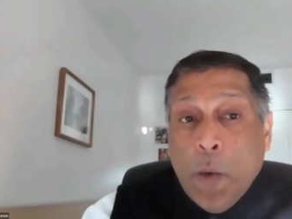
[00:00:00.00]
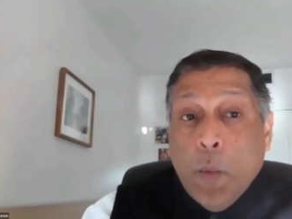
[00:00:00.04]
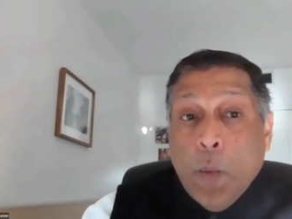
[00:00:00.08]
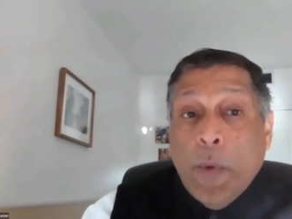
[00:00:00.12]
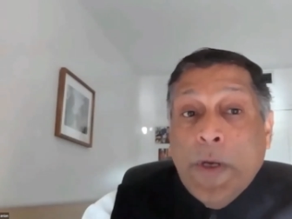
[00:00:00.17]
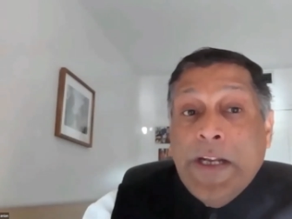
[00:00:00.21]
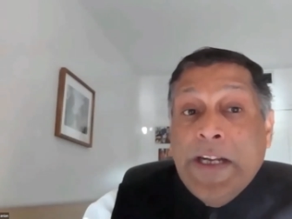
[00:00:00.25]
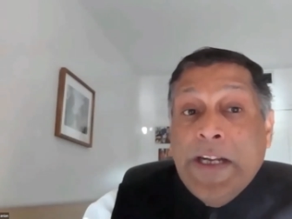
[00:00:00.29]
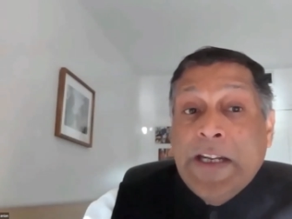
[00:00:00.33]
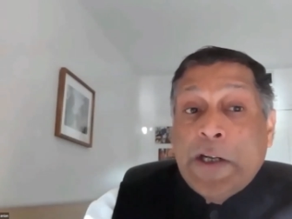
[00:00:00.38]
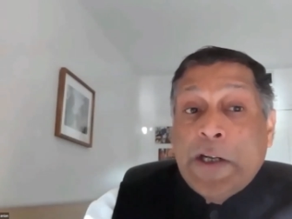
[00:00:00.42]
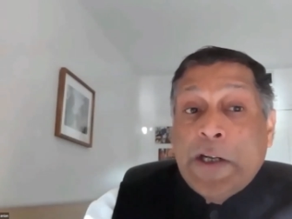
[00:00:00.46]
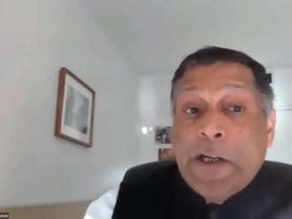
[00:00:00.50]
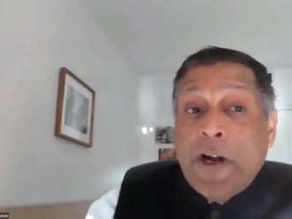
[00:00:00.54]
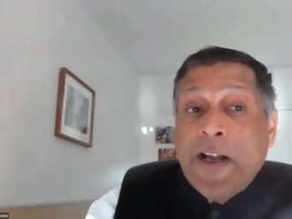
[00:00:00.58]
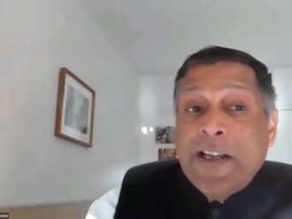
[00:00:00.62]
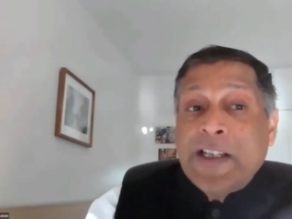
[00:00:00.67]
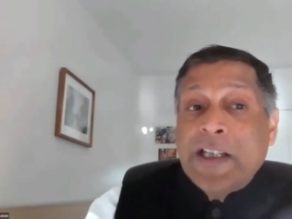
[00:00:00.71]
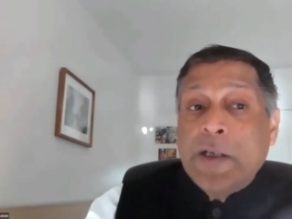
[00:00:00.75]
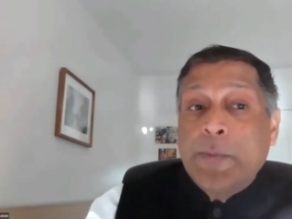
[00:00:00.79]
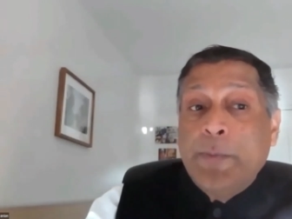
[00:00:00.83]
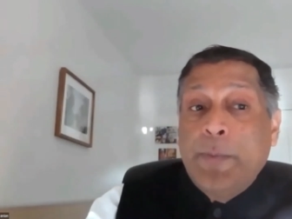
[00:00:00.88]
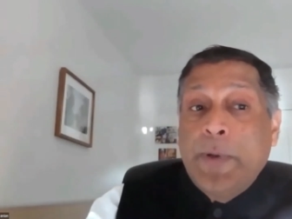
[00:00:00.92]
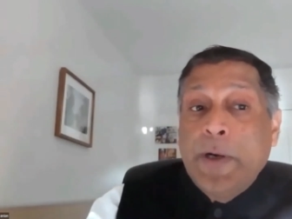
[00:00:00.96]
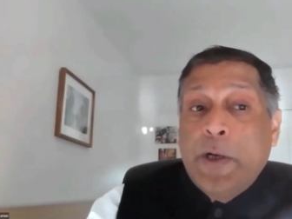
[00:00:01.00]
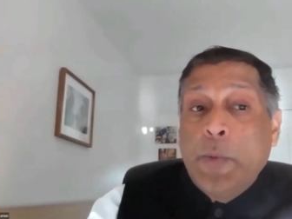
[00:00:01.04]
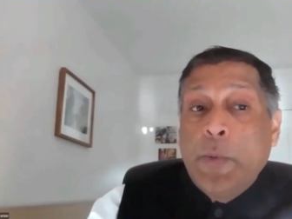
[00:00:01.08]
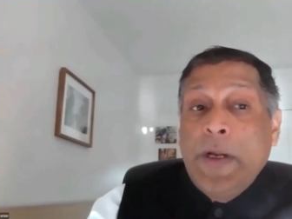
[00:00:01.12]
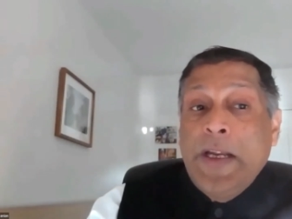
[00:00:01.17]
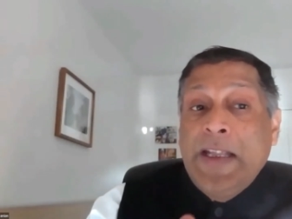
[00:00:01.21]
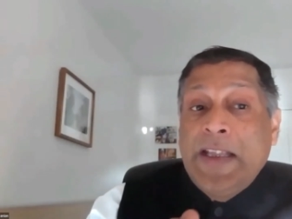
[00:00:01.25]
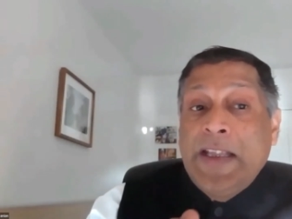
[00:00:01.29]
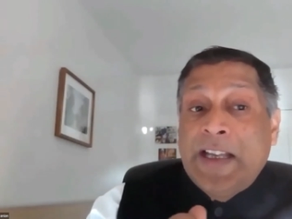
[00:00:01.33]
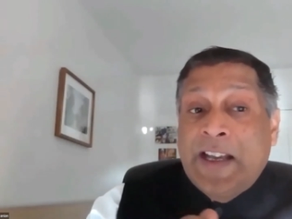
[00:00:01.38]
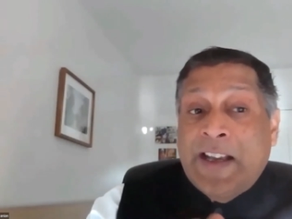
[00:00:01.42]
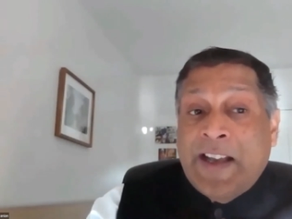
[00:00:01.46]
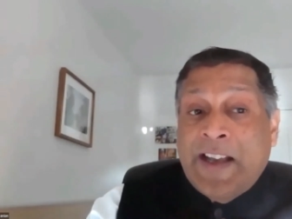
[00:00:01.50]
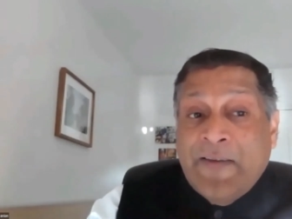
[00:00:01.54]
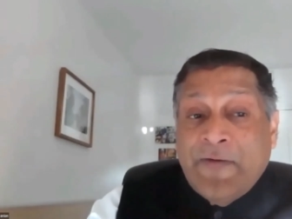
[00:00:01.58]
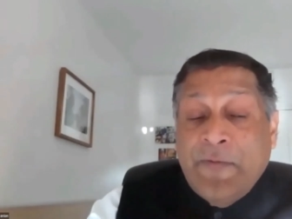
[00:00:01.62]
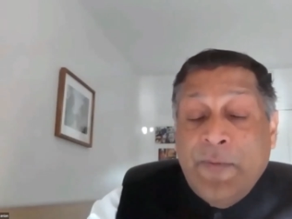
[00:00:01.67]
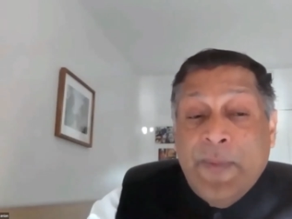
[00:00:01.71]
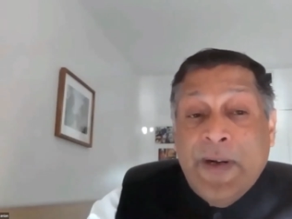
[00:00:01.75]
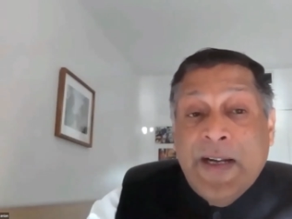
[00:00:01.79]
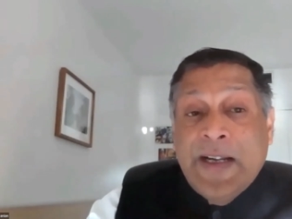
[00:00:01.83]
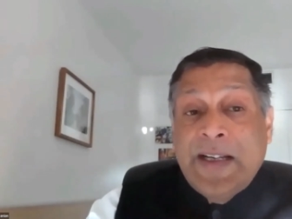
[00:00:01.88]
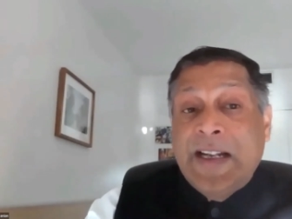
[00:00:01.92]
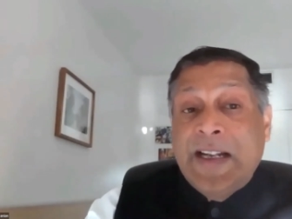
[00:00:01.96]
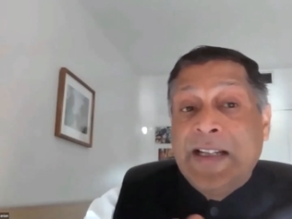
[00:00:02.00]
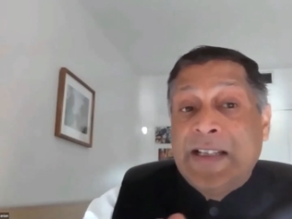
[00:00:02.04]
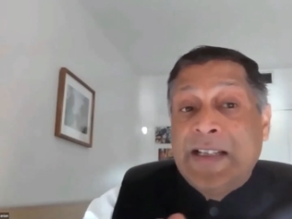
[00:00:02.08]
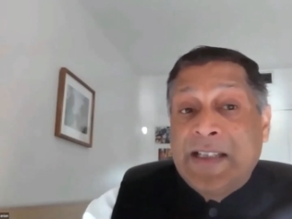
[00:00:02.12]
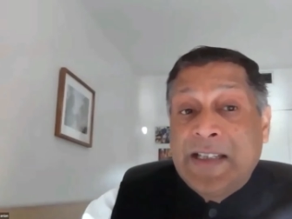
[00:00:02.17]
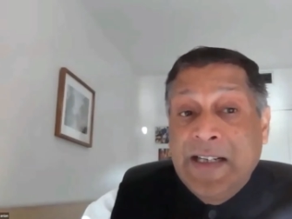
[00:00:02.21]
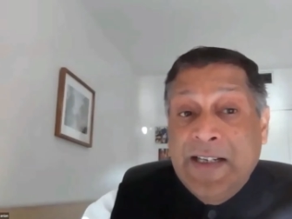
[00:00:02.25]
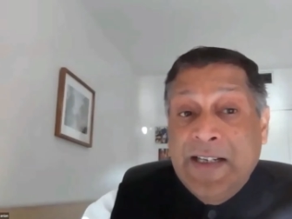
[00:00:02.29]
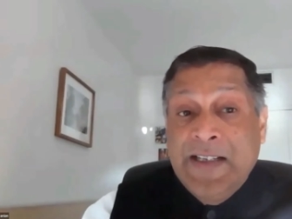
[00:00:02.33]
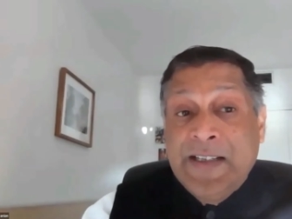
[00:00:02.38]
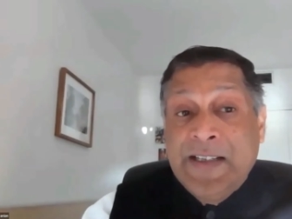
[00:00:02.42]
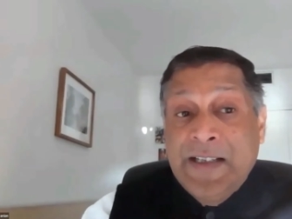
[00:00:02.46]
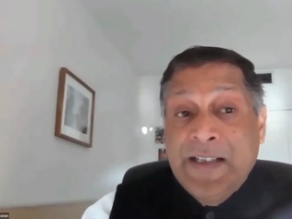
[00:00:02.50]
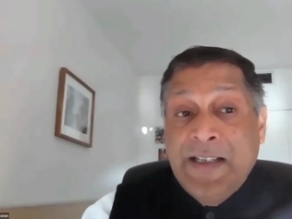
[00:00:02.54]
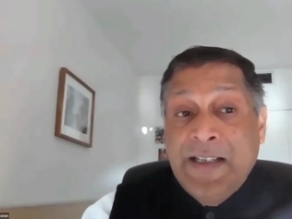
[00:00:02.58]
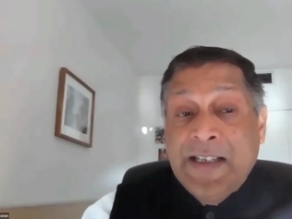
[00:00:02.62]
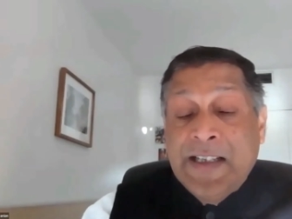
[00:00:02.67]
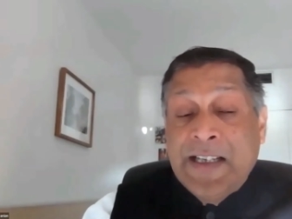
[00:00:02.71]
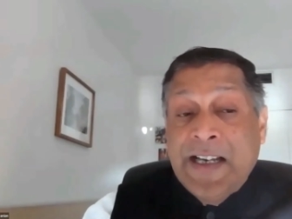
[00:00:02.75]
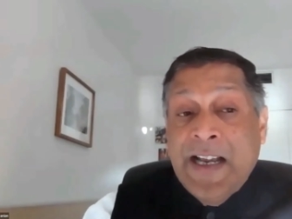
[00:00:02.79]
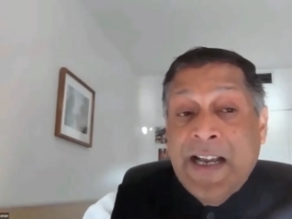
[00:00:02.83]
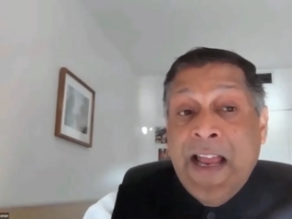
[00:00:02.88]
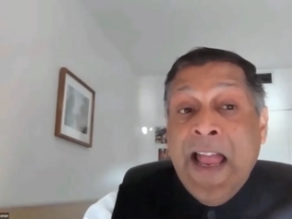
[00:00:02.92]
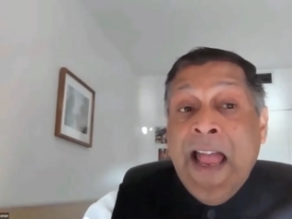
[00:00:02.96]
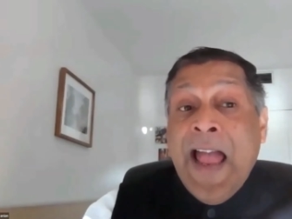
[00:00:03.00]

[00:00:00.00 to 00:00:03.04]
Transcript: We need trust between the government and citizens.